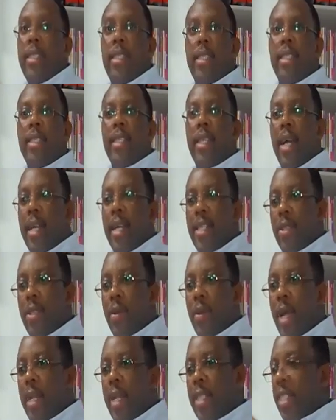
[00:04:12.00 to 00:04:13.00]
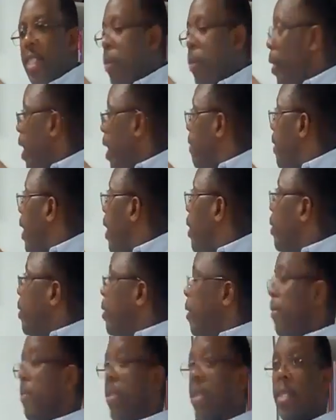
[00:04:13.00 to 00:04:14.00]
here, as you can see, we have a lot
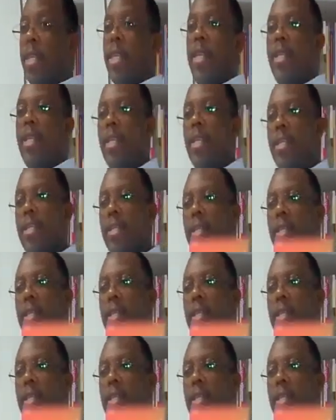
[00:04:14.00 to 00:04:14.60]
of CDs